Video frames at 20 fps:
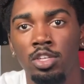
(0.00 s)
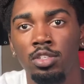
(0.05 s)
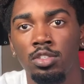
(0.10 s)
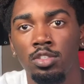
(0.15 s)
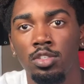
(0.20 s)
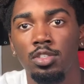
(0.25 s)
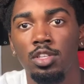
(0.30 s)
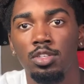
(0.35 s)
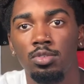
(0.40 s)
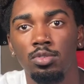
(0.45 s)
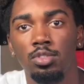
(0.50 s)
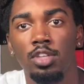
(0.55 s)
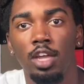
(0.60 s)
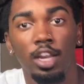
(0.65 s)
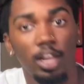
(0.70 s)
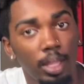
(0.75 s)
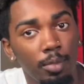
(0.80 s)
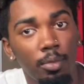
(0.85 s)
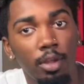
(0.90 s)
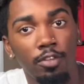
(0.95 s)
So this was kind of
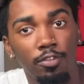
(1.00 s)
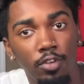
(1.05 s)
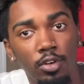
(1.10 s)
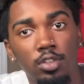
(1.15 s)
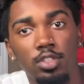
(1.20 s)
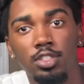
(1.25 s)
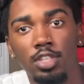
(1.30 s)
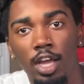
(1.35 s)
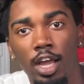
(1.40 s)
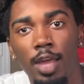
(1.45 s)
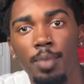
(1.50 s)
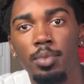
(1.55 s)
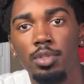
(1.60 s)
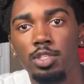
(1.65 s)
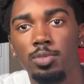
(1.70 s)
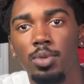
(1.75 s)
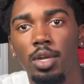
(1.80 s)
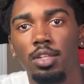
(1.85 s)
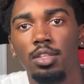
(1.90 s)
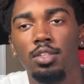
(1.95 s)
like my first time
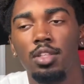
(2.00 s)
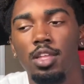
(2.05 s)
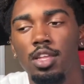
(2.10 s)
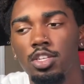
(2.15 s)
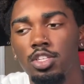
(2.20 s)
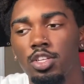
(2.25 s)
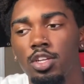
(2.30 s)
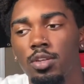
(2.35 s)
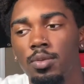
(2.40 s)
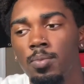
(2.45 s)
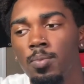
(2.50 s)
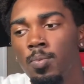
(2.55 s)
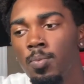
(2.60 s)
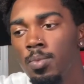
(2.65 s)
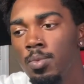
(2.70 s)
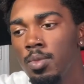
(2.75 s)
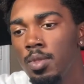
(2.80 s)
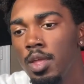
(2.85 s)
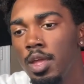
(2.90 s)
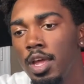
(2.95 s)
inspecting the engine.
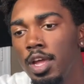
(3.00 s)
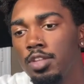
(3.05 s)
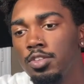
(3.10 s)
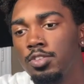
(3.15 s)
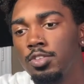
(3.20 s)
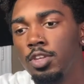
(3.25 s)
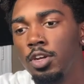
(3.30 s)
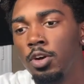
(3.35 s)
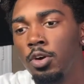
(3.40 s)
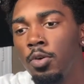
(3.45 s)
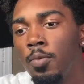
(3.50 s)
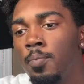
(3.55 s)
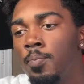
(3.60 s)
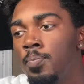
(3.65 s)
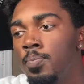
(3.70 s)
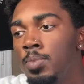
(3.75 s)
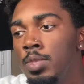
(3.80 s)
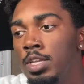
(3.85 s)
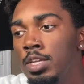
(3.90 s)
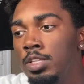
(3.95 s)
And so
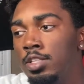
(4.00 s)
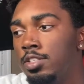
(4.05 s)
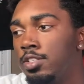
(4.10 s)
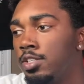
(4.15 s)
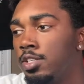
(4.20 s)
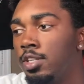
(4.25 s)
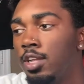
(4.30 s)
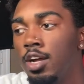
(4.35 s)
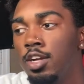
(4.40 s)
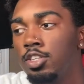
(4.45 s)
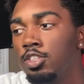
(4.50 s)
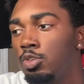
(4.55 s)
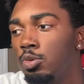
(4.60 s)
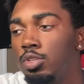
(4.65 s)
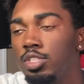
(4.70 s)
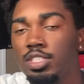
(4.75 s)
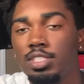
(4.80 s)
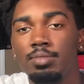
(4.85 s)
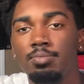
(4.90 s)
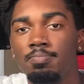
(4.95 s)
the sludge
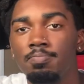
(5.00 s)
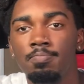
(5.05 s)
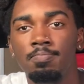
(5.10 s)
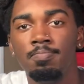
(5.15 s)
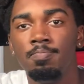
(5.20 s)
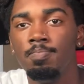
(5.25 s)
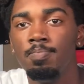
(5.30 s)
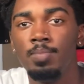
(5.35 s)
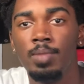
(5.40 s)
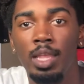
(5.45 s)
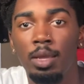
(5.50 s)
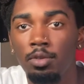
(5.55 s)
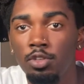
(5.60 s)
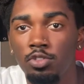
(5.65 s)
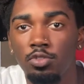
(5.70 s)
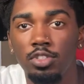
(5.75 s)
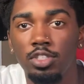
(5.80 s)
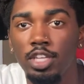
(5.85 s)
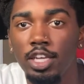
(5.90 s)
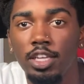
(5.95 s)
was
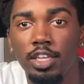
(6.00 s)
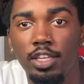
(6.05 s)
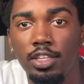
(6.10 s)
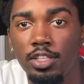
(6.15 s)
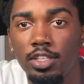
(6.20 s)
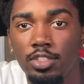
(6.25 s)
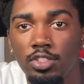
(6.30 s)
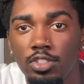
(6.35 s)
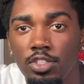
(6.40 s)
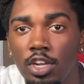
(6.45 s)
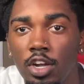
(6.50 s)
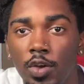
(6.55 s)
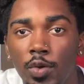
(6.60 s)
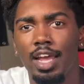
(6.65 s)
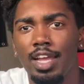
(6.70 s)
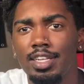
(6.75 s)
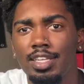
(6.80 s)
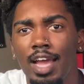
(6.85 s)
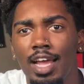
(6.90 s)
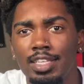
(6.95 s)
ridiculous, you know. Head
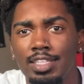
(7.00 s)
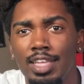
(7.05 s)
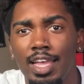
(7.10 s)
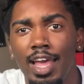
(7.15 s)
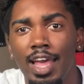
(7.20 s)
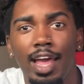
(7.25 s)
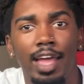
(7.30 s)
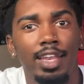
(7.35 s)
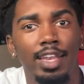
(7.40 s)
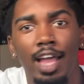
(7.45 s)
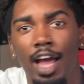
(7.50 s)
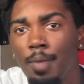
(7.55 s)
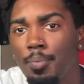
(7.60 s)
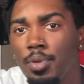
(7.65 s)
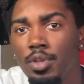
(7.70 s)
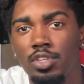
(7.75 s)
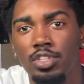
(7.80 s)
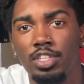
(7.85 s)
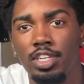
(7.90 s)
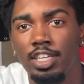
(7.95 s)
gasket had not been
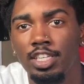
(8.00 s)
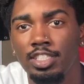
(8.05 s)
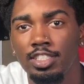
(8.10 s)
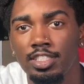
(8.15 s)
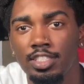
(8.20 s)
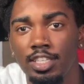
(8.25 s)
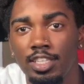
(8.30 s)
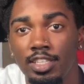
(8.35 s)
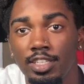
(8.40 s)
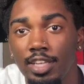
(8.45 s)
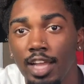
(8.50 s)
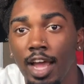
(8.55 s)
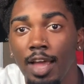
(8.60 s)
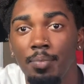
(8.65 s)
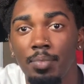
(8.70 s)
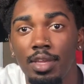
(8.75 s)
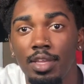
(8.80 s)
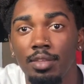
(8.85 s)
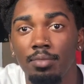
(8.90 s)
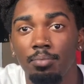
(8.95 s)
changed in, I
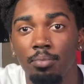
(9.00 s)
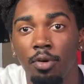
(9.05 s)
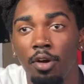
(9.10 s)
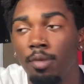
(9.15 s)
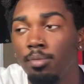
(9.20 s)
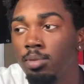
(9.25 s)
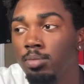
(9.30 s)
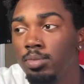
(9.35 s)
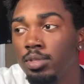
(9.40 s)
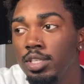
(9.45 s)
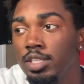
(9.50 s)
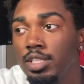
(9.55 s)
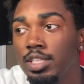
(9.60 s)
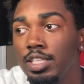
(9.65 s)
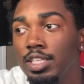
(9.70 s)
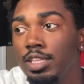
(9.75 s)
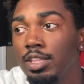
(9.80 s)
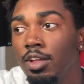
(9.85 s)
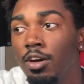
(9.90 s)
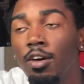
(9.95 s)
mean, probably the
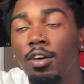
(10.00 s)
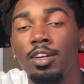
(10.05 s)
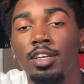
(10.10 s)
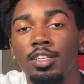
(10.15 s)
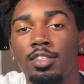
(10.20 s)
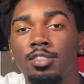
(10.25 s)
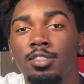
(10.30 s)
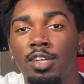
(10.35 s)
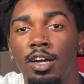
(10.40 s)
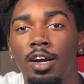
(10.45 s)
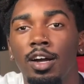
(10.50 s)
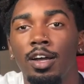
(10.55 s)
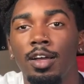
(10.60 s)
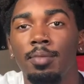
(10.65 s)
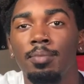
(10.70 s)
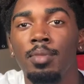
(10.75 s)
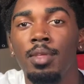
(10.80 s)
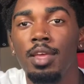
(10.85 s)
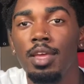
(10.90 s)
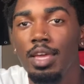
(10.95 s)
longest time.
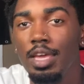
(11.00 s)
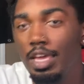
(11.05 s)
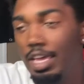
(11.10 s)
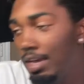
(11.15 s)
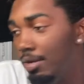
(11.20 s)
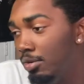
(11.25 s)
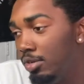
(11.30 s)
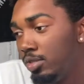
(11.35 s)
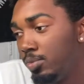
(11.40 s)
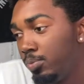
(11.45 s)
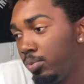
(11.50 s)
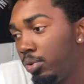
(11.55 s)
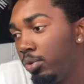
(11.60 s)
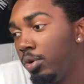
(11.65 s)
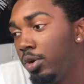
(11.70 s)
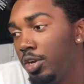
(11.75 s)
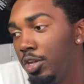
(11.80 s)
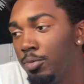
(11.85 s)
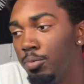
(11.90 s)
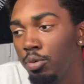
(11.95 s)
It was
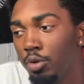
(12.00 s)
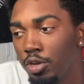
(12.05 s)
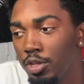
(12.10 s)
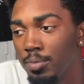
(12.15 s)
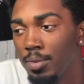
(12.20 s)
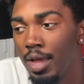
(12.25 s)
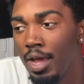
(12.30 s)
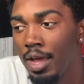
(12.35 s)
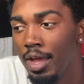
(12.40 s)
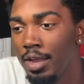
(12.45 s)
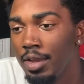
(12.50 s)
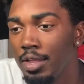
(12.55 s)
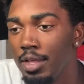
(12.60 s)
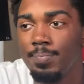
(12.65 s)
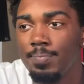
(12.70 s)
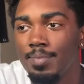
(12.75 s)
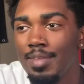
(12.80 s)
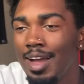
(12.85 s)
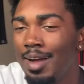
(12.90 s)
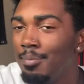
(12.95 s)
pretty bad.
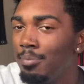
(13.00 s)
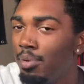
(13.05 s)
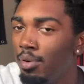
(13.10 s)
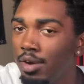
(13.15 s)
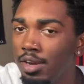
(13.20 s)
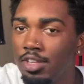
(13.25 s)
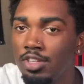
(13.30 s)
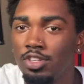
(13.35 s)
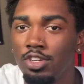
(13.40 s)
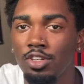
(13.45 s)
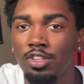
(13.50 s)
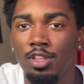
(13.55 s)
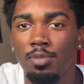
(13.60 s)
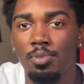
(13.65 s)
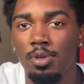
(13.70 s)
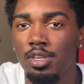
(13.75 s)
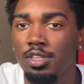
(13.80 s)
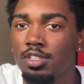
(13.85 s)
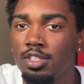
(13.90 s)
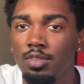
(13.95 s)
I'm pretty sure the
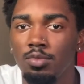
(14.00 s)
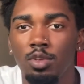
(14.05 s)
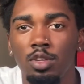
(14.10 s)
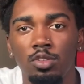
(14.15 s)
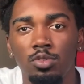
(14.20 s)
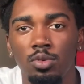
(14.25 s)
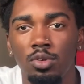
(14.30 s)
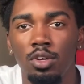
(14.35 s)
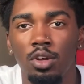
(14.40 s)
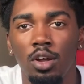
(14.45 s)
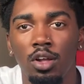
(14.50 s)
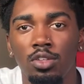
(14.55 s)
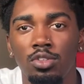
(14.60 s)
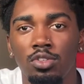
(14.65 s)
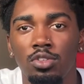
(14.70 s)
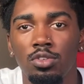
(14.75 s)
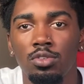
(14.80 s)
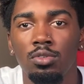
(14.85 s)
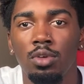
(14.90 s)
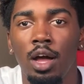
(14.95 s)
piston rings were gone
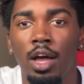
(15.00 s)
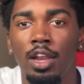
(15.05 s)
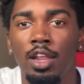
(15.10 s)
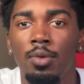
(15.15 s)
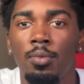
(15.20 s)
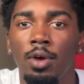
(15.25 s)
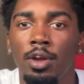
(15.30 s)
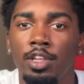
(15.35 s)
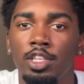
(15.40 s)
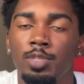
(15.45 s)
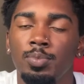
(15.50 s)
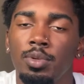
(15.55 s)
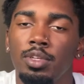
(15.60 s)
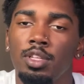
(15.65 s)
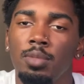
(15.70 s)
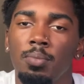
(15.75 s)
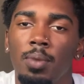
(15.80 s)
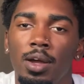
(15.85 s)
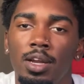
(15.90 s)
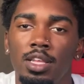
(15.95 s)
too. I didn't want to spend the
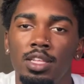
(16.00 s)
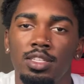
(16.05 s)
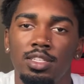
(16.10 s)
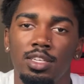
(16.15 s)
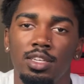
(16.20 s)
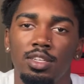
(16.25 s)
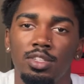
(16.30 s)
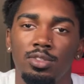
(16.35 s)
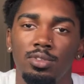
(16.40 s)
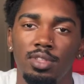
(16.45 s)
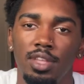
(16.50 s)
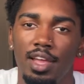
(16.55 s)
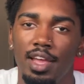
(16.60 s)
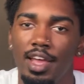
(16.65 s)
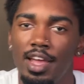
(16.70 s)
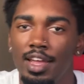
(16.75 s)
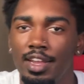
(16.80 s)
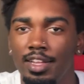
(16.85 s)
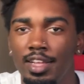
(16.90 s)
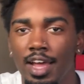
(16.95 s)
money to do the
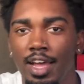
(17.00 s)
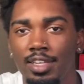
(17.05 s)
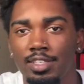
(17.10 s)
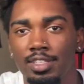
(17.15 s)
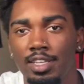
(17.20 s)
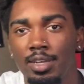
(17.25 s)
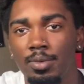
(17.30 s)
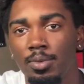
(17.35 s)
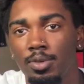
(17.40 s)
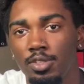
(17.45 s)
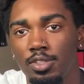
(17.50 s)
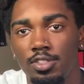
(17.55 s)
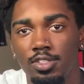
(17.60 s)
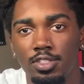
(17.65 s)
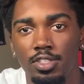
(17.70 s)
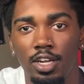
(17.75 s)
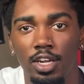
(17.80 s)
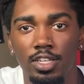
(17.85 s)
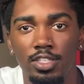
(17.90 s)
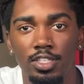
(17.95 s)
head gasket with the
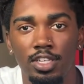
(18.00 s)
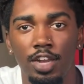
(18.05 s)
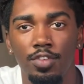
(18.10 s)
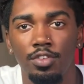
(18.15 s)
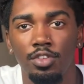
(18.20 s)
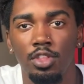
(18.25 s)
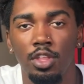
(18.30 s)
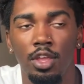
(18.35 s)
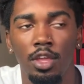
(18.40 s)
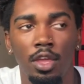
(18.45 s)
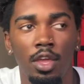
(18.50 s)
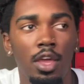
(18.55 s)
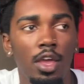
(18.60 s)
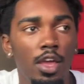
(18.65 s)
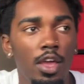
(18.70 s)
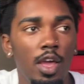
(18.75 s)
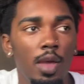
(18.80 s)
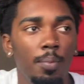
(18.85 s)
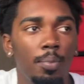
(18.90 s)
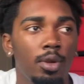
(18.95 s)
studs and everything,
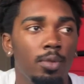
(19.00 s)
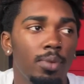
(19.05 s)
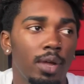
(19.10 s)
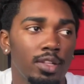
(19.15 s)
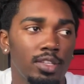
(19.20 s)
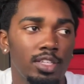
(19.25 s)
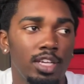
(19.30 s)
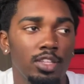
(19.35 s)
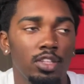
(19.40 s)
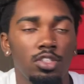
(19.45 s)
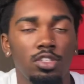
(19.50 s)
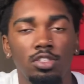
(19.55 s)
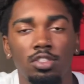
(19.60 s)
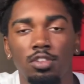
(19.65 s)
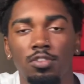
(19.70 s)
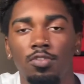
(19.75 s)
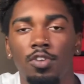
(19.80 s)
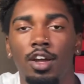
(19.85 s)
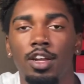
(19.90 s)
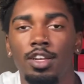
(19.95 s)
put it back together just to
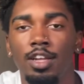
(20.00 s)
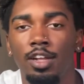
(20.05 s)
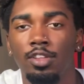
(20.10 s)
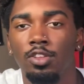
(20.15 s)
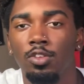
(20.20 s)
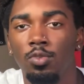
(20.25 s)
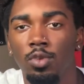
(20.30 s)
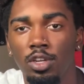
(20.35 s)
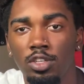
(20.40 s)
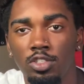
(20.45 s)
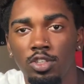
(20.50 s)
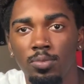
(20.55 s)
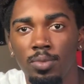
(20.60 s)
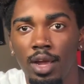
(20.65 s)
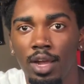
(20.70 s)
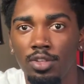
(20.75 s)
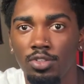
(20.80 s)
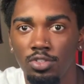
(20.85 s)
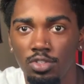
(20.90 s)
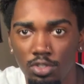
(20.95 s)
find out the rings are
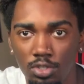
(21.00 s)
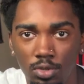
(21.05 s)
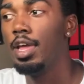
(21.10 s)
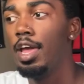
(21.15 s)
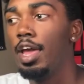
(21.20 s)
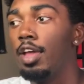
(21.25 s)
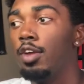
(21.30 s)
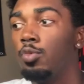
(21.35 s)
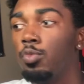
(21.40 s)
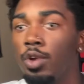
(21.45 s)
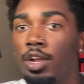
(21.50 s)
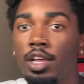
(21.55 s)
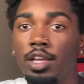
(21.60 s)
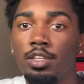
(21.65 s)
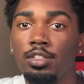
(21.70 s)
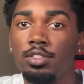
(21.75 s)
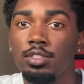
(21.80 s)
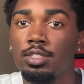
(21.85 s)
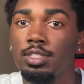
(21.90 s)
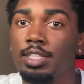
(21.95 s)
bad too. And
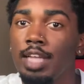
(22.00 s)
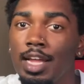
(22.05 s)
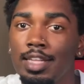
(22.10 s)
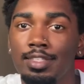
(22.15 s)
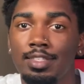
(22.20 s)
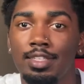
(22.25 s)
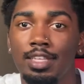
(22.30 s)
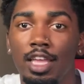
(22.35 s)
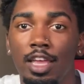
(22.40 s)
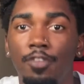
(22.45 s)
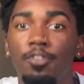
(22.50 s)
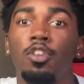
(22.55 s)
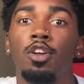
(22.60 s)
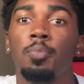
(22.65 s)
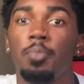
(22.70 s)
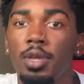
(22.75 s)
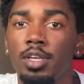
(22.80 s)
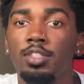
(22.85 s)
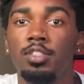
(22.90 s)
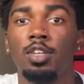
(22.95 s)
rings, that's, if your
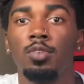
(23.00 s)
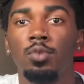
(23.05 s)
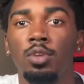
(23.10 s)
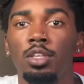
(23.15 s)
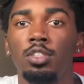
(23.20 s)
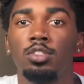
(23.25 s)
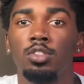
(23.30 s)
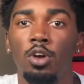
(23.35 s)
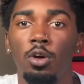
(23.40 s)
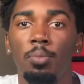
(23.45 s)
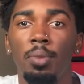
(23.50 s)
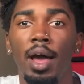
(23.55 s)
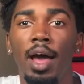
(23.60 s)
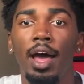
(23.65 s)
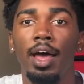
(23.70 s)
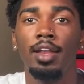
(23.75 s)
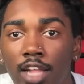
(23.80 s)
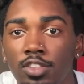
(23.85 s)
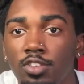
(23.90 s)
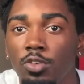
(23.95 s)
piston rings go
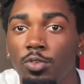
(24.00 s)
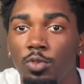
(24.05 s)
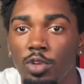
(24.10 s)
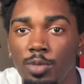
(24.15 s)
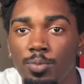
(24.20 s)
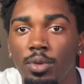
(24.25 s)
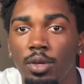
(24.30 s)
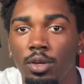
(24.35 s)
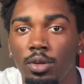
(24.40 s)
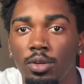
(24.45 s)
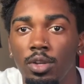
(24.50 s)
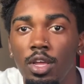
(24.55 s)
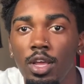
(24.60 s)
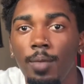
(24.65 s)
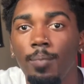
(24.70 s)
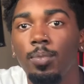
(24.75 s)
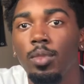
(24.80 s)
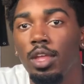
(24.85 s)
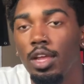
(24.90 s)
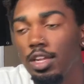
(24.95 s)
bad, that's a rebuild.
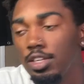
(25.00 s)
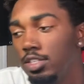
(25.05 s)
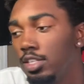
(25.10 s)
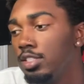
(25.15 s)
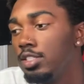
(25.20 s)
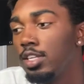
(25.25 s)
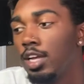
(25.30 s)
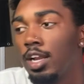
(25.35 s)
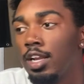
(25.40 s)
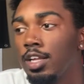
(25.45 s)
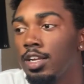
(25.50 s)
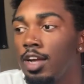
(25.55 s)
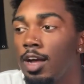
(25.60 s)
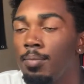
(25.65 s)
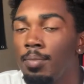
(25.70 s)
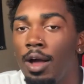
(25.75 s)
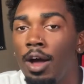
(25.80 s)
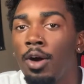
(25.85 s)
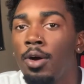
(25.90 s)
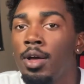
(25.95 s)
The engine's gonna come
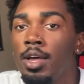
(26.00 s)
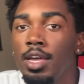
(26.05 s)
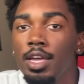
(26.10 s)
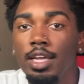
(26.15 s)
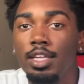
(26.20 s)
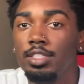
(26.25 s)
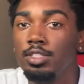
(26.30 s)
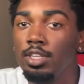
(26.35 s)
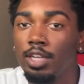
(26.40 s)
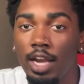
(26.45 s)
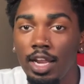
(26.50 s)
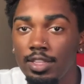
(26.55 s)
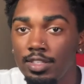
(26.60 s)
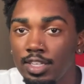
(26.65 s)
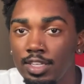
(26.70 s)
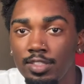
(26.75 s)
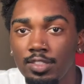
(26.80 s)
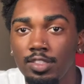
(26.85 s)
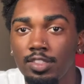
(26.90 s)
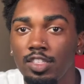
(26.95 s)
out, you gotta
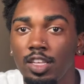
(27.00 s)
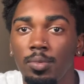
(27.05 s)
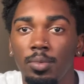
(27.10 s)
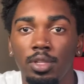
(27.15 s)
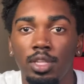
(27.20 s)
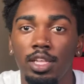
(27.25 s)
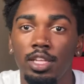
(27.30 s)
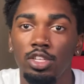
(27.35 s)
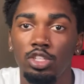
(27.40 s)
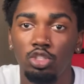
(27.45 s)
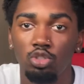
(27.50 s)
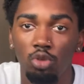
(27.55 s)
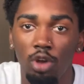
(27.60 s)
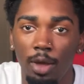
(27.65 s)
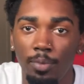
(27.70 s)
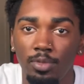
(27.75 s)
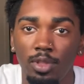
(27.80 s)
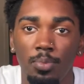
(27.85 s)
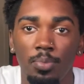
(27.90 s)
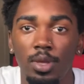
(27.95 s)
disassemble it, drop
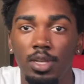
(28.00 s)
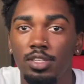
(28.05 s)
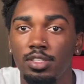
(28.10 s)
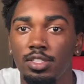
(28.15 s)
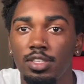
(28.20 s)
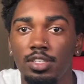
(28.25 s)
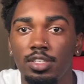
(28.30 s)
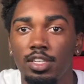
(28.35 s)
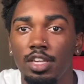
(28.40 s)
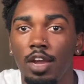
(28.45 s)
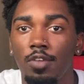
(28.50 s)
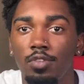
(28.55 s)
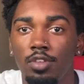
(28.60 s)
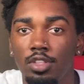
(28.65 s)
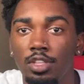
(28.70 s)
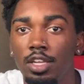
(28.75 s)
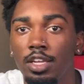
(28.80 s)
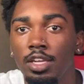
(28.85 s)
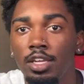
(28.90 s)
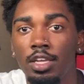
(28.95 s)
the pistons and
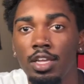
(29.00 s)
everything.